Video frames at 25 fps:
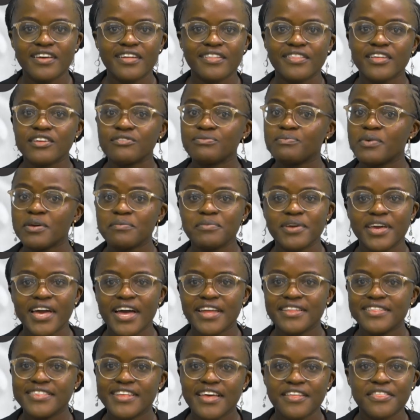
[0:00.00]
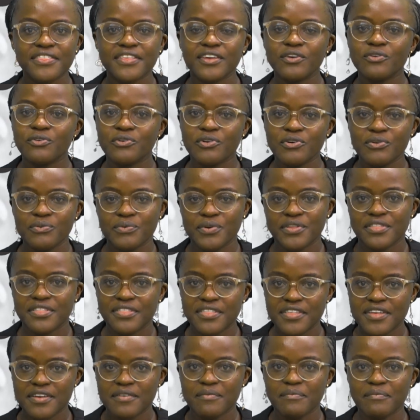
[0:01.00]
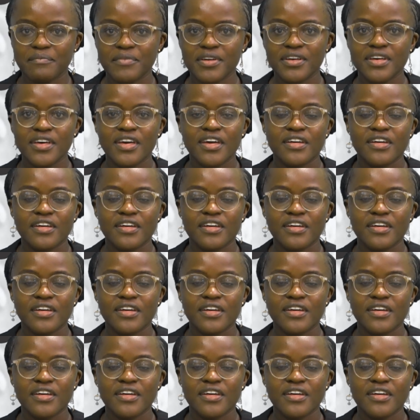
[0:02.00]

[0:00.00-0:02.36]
The baby had nothing wrong with them.